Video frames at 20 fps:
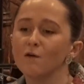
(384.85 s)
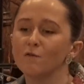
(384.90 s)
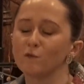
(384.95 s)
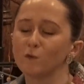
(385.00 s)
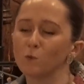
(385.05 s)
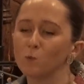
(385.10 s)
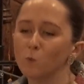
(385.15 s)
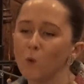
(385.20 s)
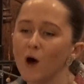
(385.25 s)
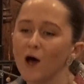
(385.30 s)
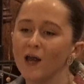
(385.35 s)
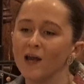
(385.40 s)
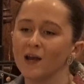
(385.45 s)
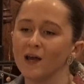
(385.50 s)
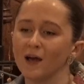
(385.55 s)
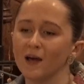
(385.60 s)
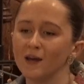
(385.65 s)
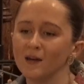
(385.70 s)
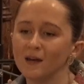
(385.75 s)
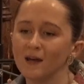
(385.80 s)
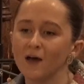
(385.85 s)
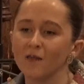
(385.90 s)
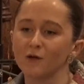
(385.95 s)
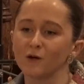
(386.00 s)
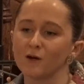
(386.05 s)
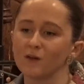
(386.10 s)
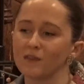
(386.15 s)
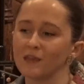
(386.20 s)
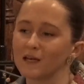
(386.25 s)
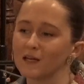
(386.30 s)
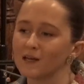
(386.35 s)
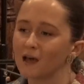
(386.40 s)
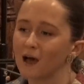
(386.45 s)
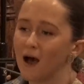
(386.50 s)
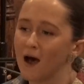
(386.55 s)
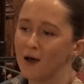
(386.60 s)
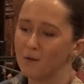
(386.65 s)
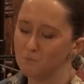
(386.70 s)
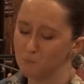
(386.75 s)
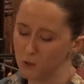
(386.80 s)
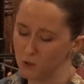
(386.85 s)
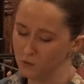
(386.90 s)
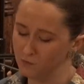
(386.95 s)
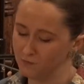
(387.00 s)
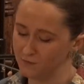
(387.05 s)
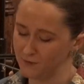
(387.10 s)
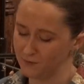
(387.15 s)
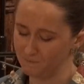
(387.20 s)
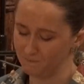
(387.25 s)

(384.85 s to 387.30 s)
for one another that God moved.